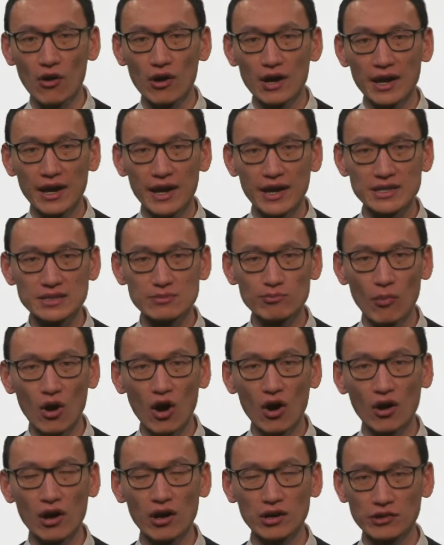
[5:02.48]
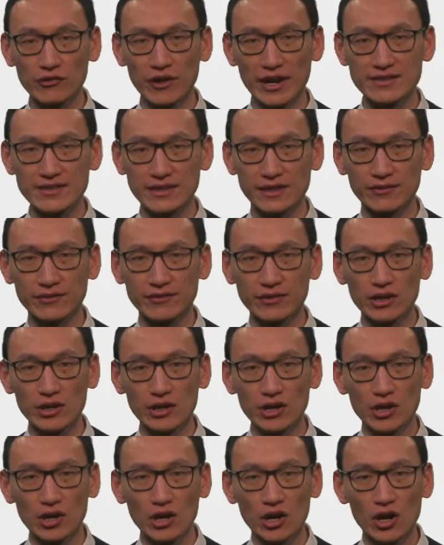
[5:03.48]
is more aggressive.
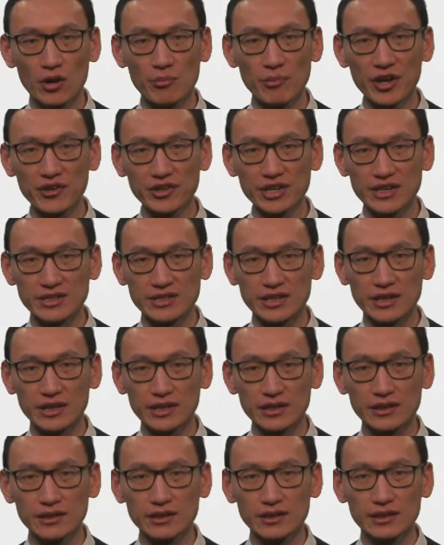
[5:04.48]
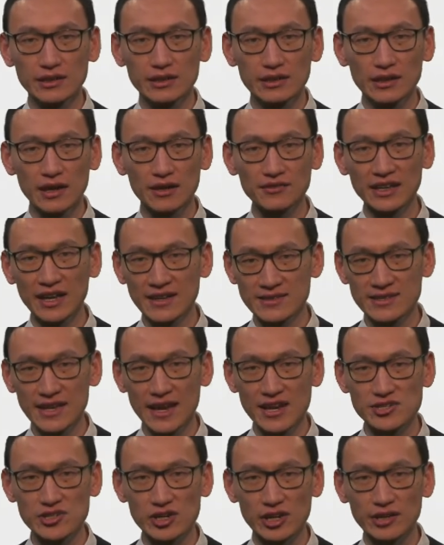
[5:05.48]
Humidity,
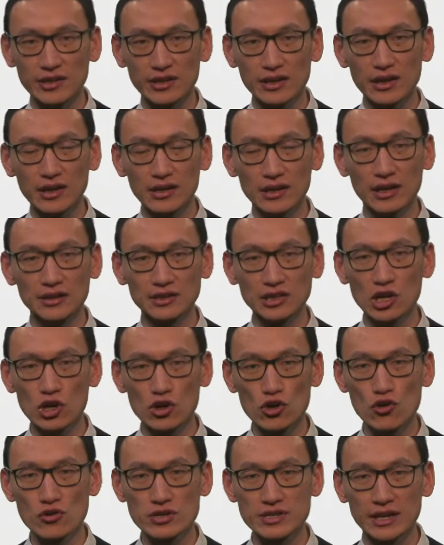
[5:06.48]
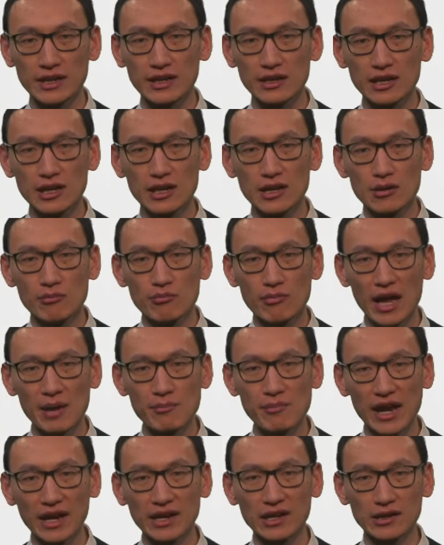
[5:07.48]
condensation, and corrosion may
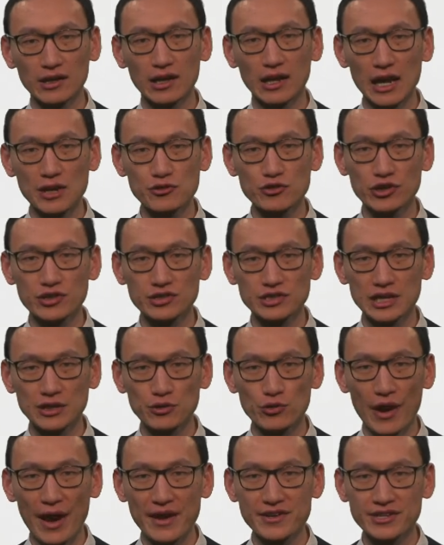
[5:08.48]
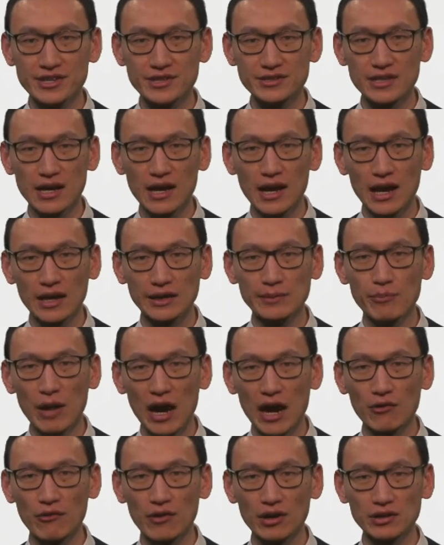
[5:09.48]
make electrical generators and
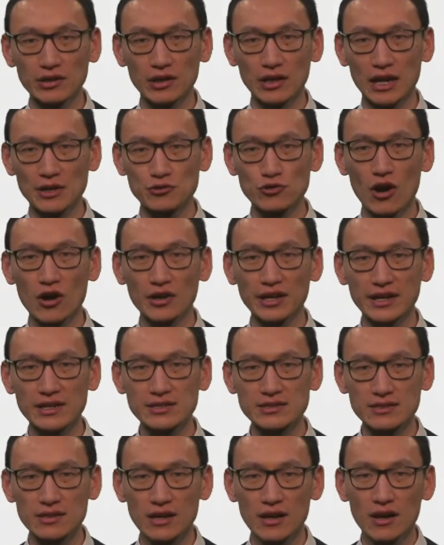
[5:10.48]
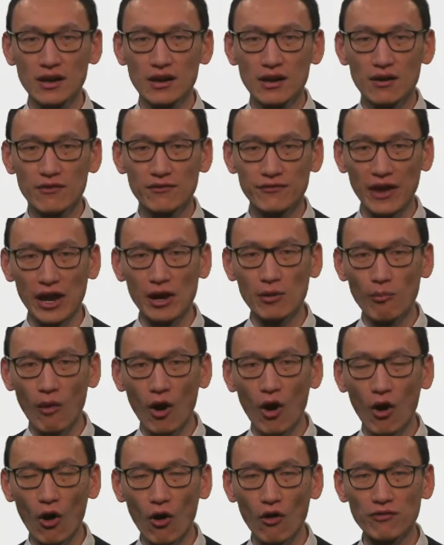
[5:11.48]
power electronics fail more
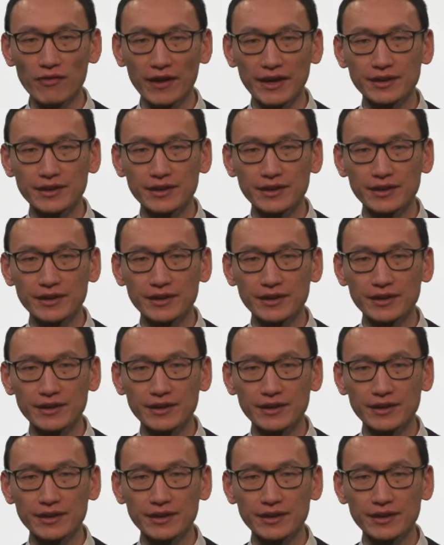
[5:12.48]
often.